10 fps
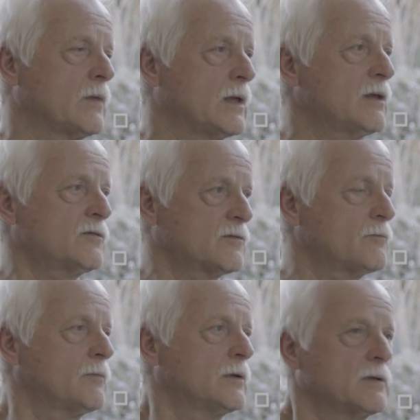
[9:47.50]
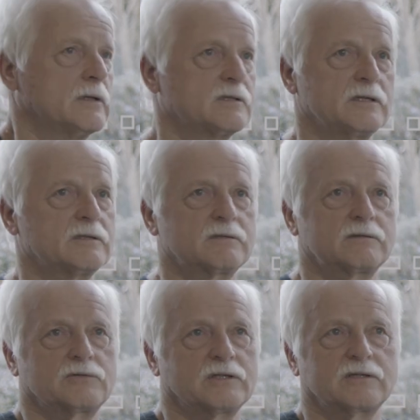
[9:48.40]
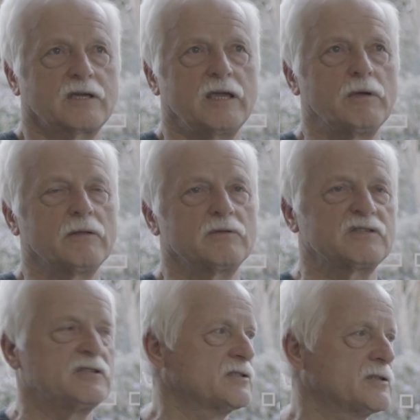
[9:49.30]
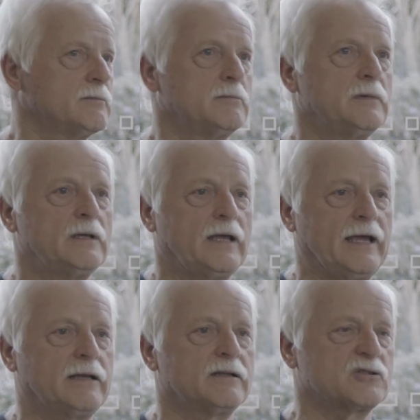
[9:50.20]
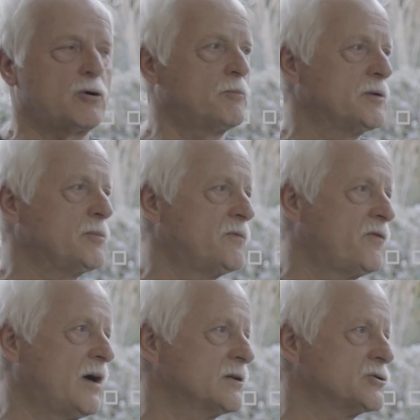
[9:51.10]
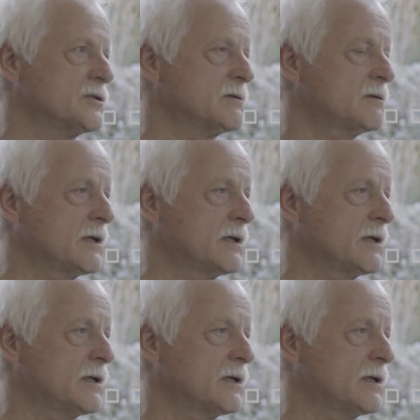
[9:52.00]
Yes, it's just keeping the system at its optimum function.